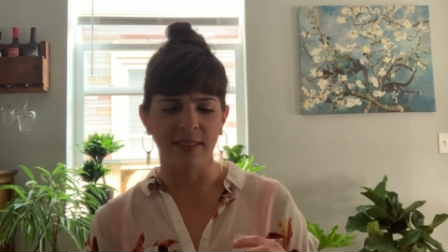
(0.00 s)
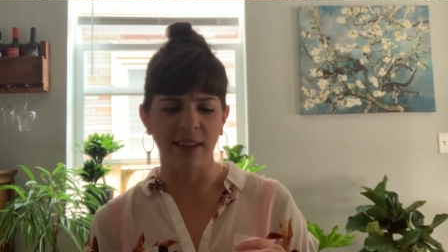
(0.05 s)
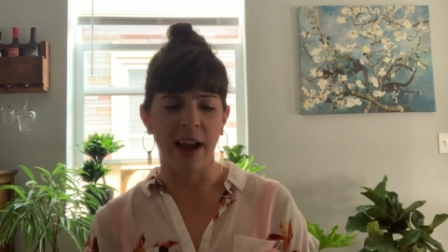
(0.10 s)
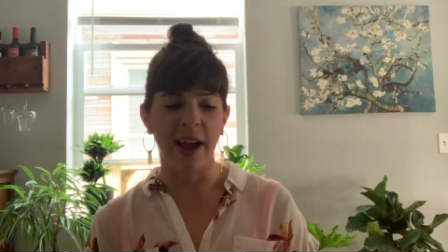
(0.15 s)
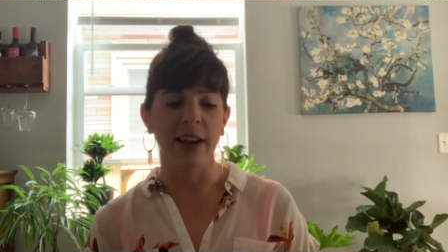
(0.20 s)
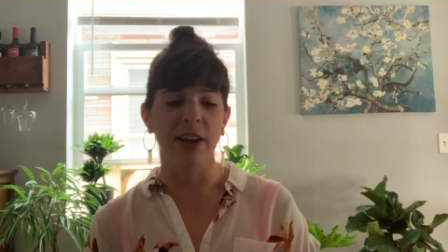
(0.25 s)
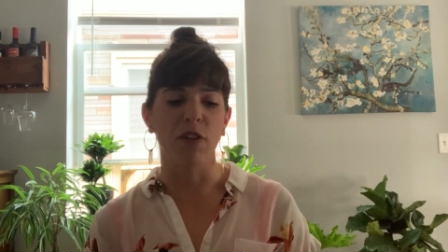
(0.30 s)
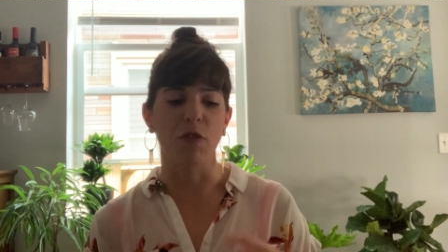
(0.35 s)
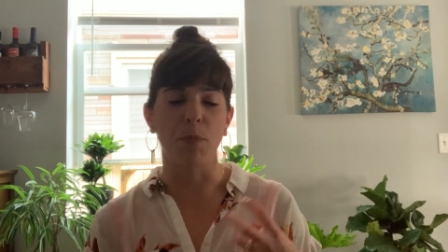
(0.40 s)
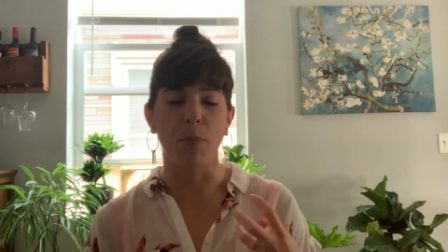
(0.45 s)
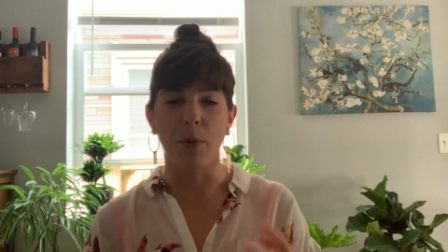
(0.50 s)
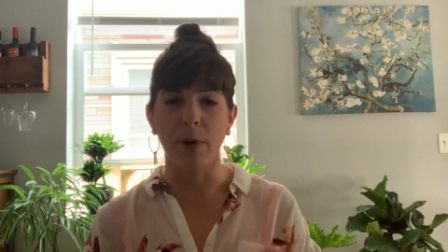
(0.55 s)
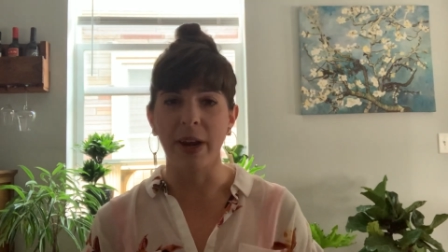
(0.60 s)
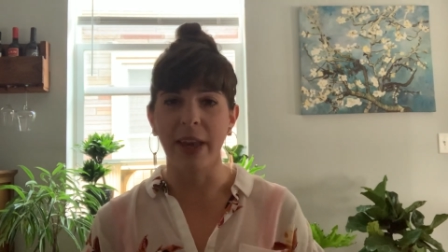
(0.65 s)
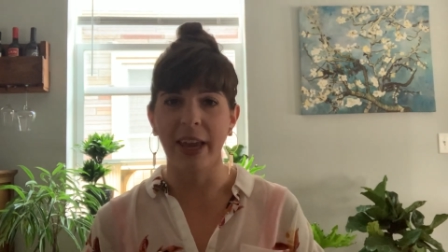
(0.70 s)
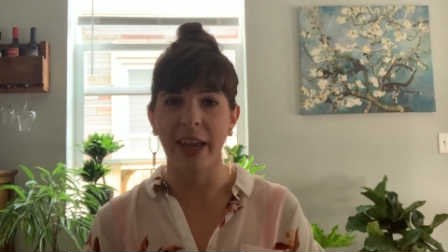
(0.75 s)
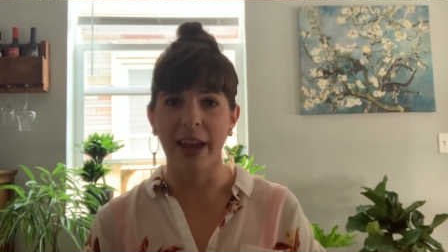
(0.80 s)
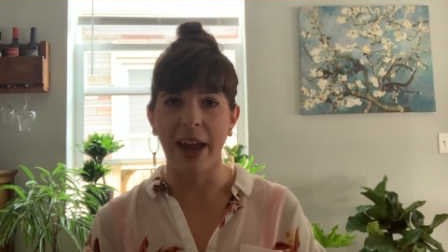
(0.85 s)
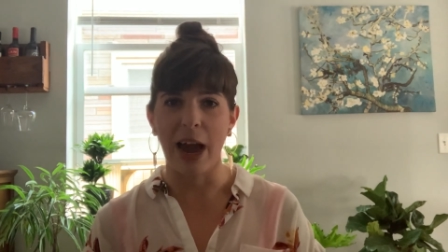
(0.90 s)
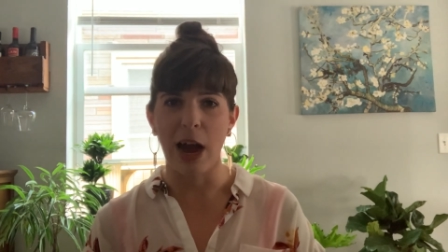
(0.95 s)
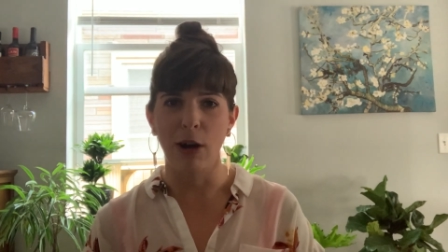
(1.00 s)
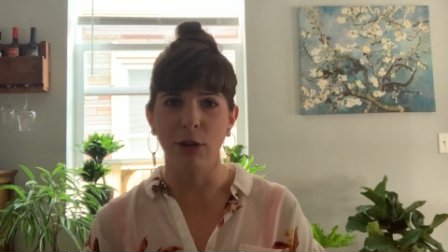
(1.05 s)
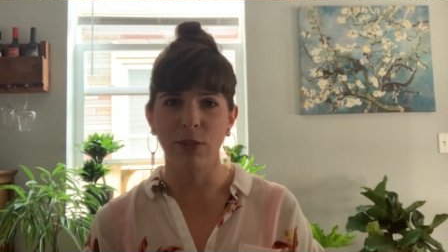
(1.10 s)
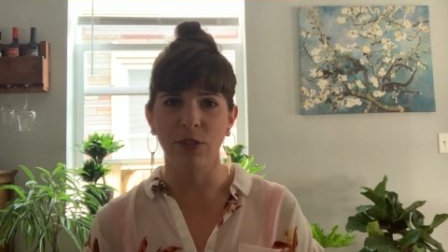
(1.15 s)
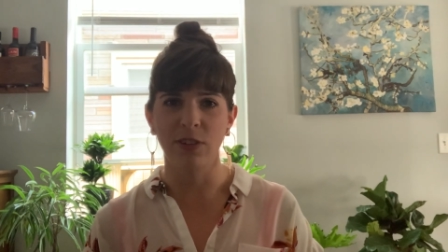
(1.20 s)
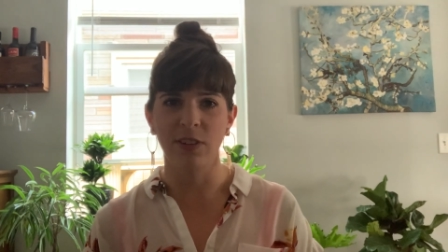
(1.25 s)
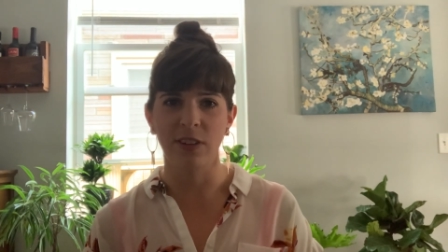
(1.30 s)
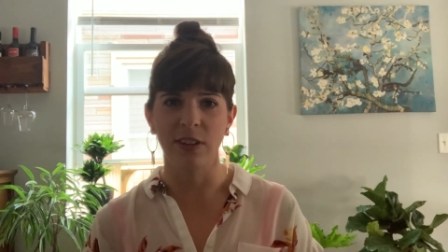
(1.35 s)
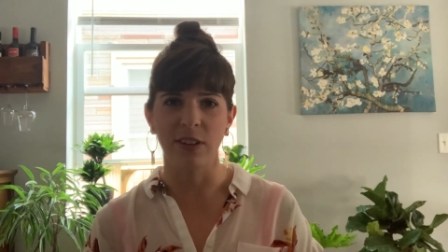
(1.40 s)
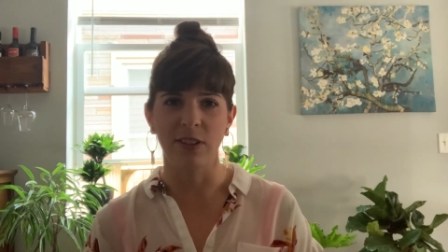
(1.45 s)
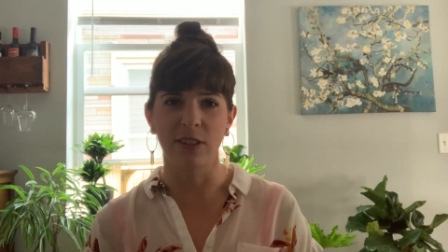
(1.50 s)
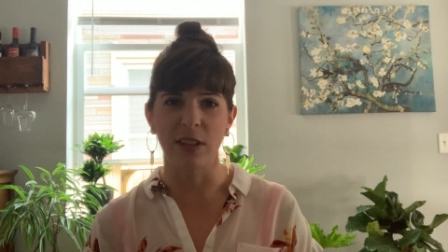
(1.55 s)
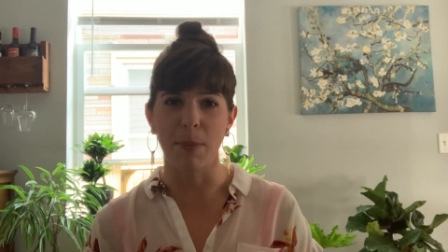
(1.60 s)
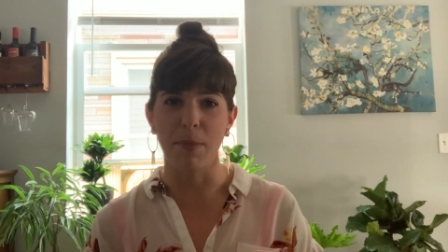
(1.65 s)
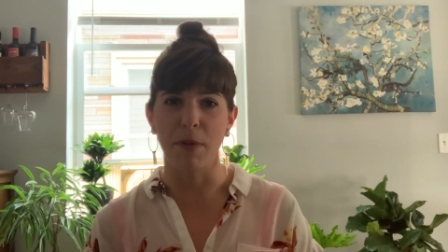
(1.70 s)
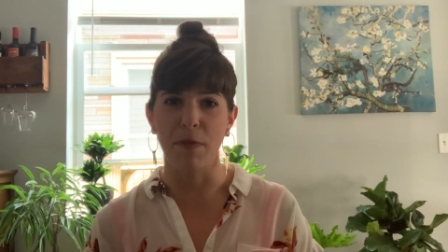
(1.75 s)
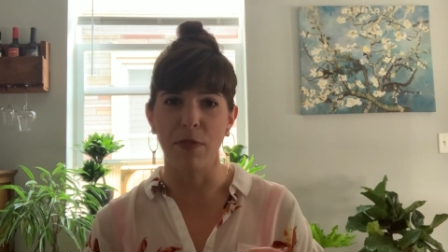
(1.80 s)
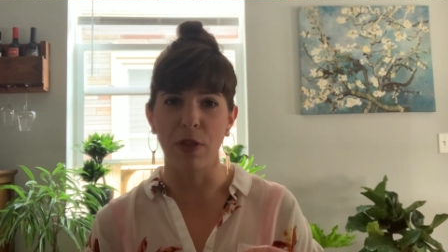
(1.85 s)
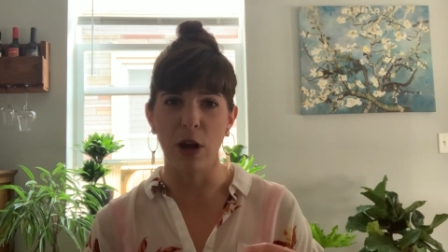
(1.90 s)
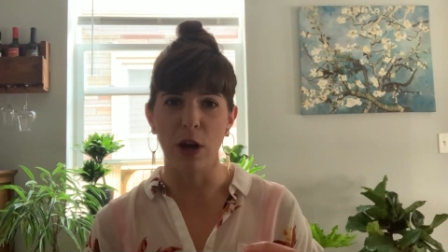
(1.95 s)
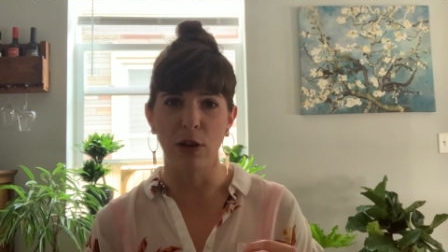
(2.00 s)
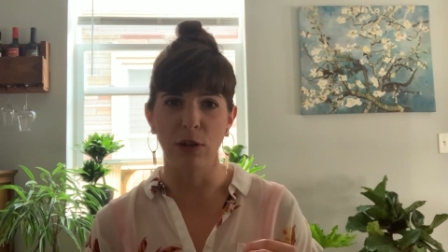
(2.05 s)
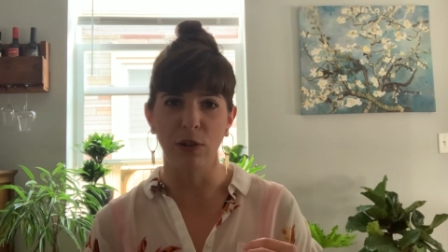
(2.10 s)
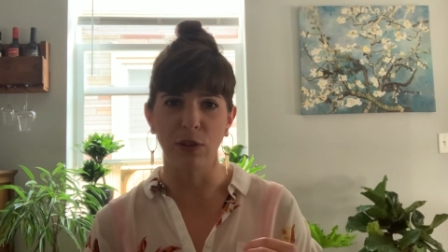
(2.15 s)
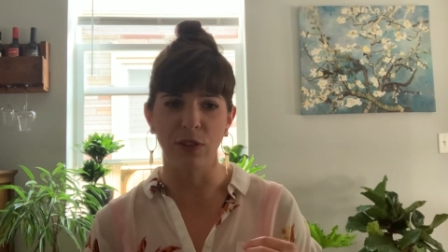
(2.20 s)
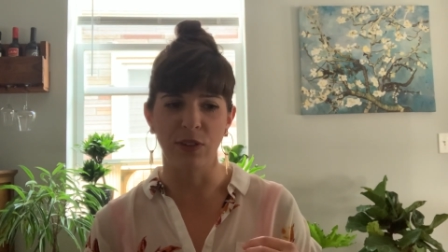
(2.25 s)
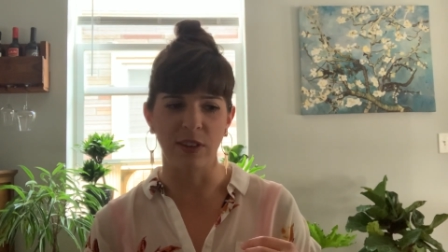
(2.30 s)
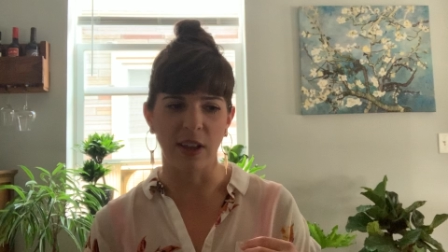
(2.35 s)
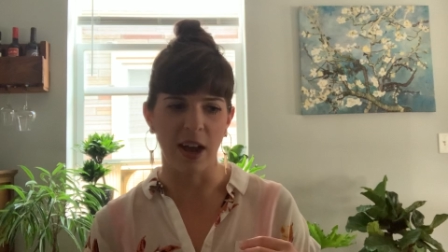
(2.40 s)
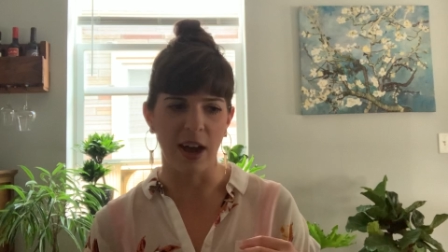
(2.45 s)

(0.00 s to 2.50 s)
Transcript: kind of bringing out some of those